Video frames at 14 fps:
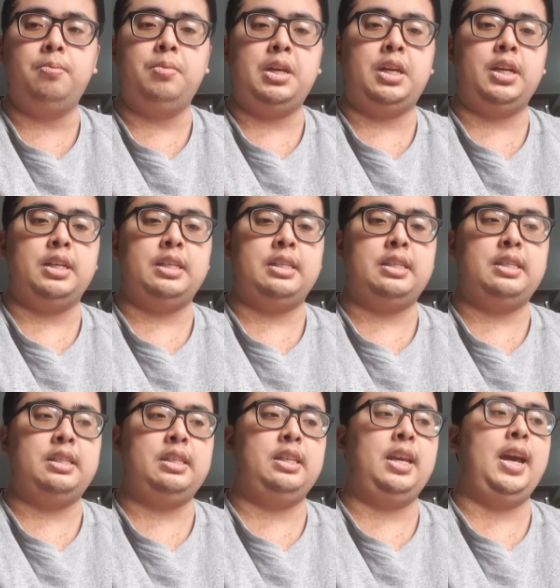
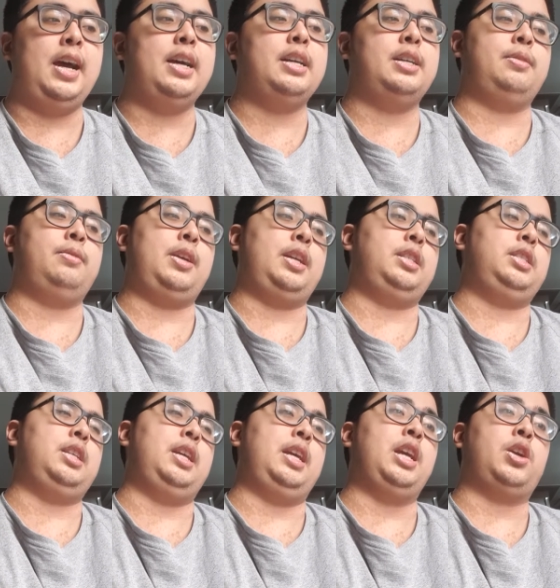Because, yeah, like
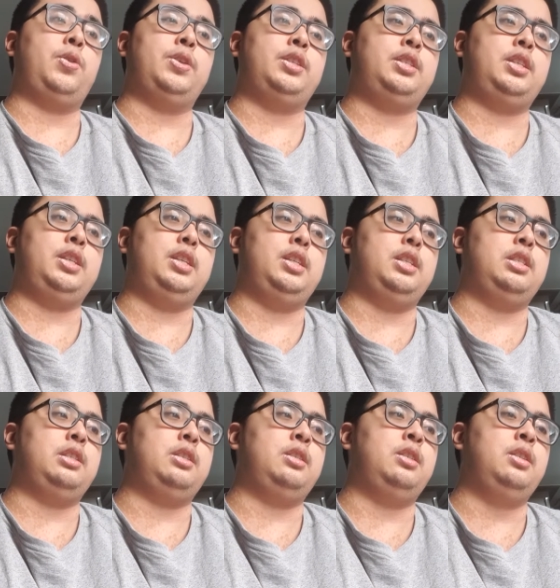say Ikaris
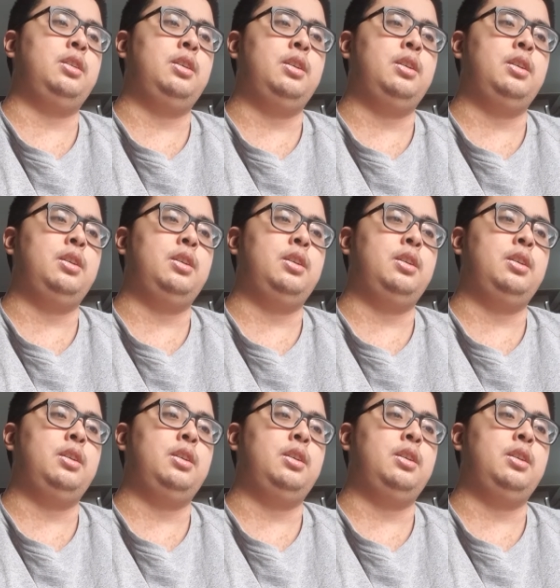is